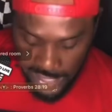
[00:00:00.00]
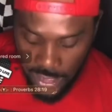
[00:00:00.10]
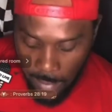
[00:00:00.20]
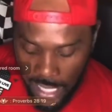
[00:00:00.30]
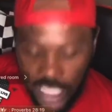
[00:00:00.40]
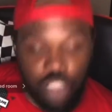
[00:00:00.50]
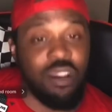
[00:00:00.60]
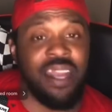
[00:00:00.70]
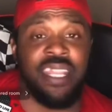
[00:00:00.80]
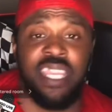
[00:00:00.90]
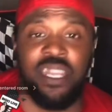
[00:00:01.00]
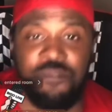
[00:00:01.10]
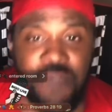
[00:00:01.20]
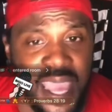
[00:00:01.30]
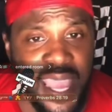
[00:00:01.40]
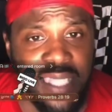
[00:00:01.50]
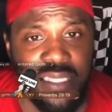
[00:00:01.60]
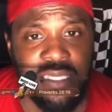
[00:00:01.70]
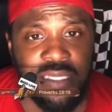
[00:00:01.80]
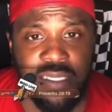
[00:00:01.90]
Somebody that's trying to get it
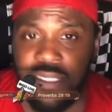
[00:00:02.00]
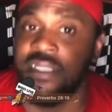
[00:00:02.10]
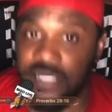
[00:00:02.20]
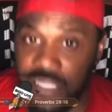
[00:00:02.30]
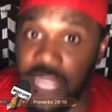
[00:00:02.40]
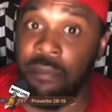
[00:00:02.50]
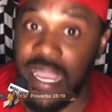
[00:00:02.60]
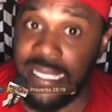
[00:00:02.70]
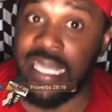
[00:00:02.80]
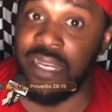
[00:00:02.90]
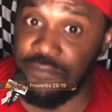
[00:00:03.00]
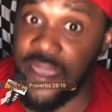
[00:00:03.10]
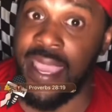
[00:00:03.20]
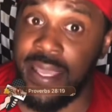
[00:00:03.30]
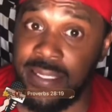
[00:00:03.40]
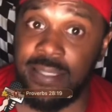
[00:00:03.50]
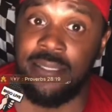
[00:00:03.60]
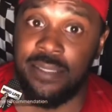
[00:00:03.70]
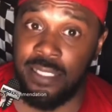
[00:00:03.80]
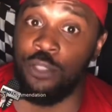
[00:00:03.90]
fast, they might get it fast.
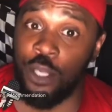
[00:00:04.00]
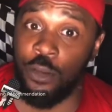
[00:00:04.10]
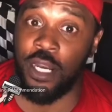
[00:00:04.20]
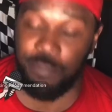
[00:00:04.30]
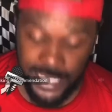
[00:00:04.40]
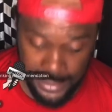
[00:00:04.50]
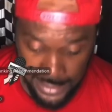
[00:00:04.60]
And you know what I mean.